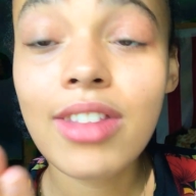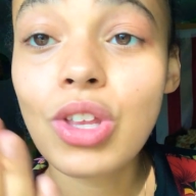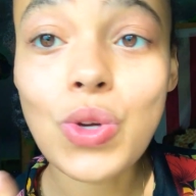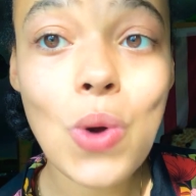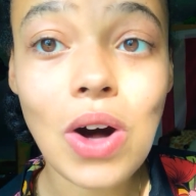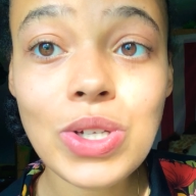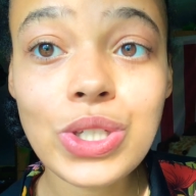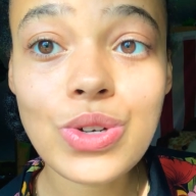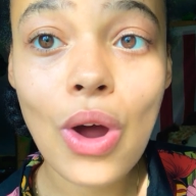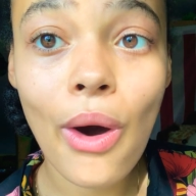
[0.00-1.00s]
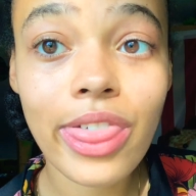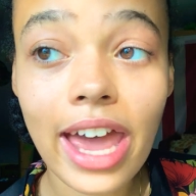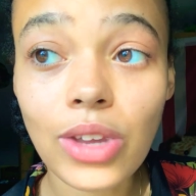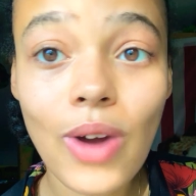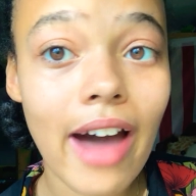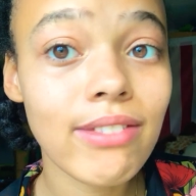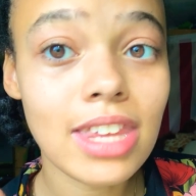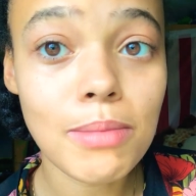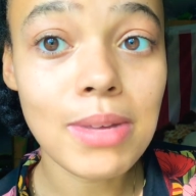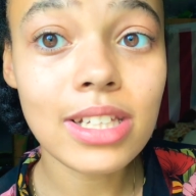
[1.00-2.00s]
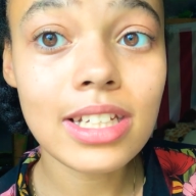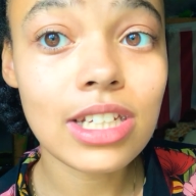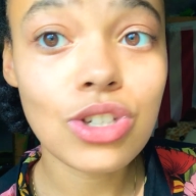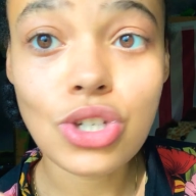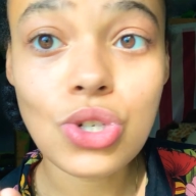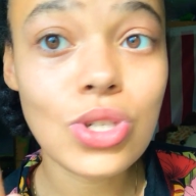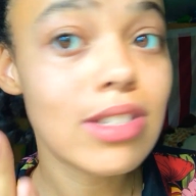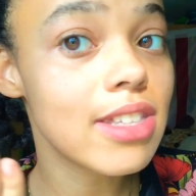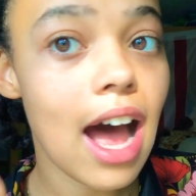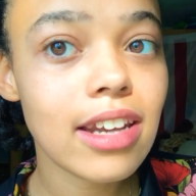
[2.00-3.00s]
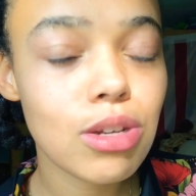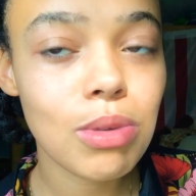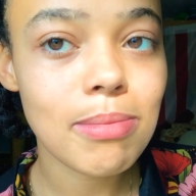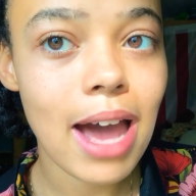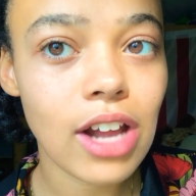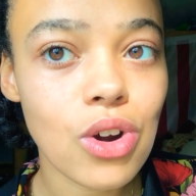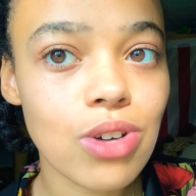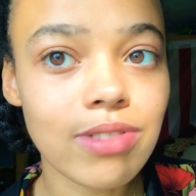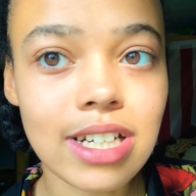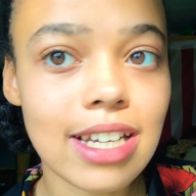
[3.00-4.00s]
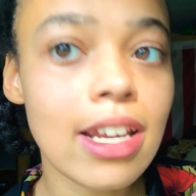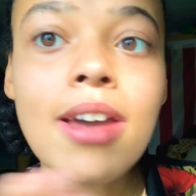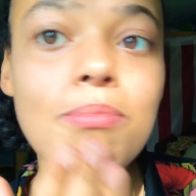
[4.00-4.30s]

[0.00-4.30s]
then you also know that you have the ability to choose not to be mad over it